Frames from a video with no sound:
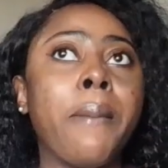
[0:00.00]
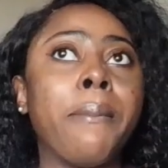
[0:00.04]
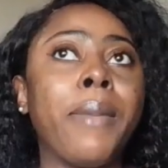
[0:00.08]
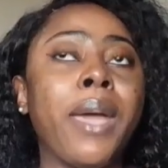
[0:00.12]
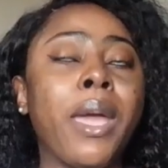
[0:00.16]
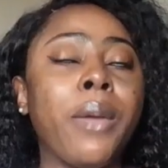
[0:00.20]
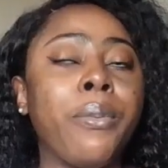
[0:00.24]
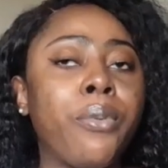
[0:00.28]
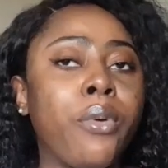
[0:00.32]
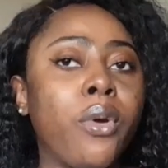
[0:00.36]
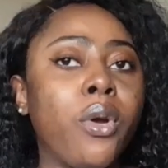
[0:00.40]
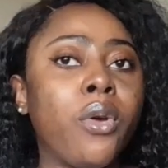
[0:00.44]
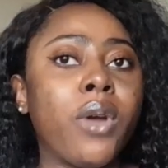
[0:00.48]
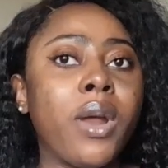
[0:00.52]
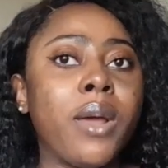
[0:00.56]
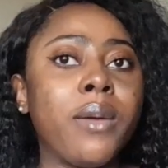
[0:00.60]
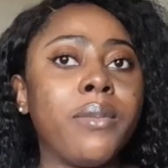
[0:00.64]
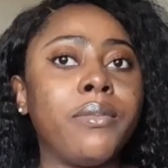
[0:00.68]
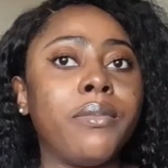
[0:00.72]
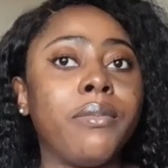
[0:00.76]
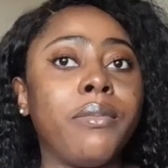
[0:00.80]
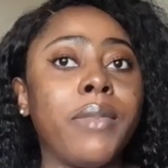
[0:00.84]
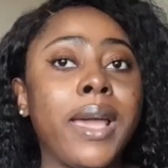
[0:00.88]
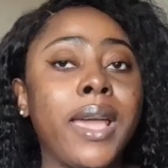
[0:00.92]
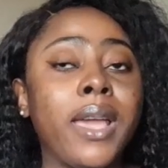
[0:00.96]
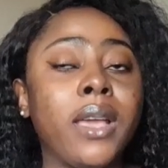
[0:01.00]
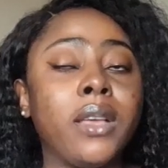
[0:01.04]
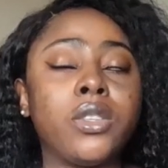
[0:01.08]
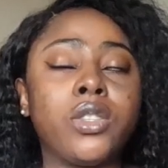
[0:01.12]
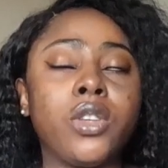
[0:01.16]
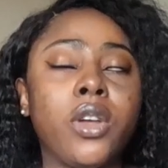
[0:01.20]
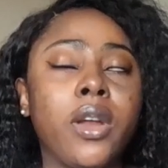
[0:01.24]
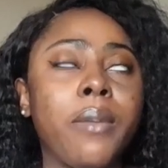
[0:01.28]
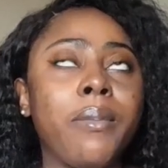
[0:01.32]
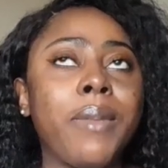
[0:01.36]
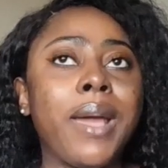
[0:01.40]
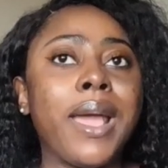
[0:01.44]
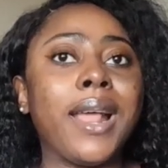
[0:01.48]
my
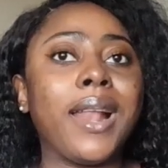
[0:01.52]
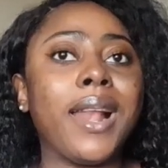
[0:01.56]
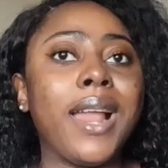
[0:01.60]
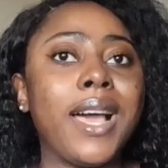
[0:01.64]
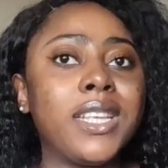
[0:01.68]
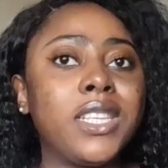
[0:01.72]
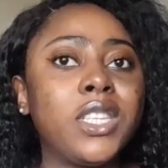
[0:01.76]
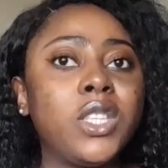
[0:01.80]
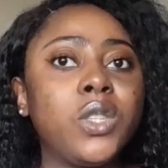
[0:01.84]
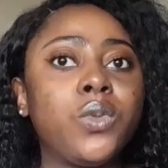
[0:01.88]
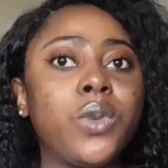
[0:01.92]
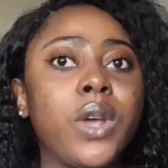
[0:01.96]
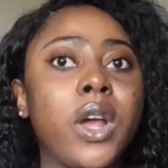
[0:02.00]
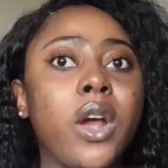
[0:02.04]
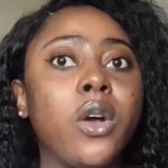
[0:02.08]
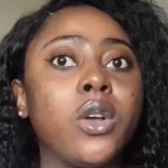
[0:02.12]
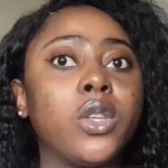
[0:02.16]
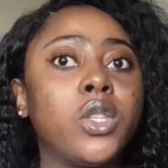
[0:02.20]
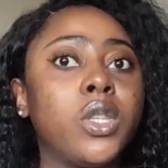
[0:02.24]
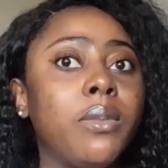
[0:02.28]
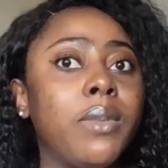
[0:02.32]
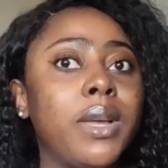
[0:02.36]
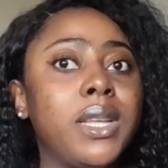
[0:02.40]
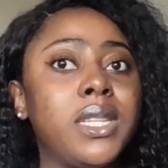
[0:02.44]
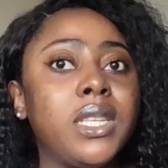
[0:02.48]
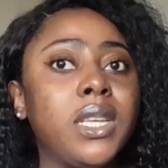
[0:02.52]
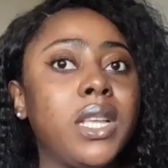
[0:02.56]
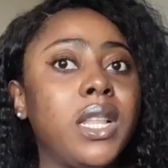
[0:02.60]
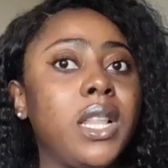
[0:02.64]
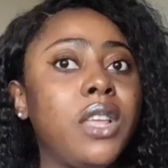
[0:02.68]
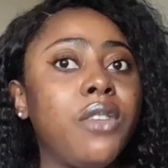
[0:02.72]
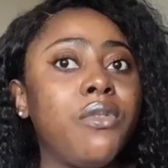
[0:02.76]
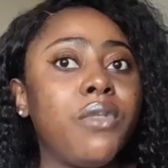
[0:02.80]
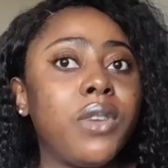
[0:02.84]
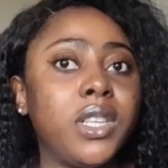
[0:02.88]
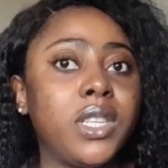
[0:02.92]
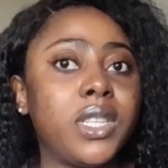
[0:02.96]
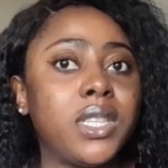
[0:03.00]
classes were
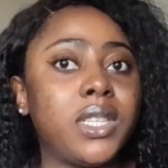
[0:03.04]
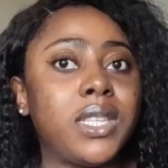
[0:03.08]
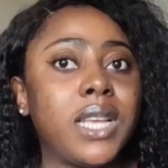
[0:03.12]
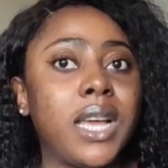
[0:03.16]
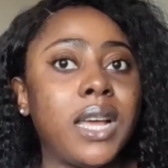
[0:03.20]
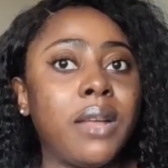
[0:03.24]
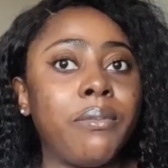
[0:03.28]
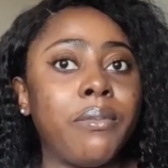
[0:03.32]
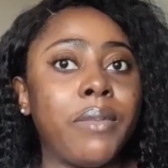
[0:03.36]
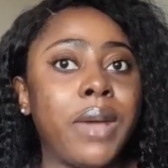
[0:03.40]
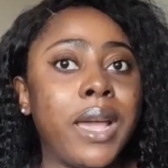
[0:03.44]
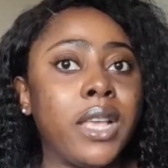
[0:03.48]
automatically registered.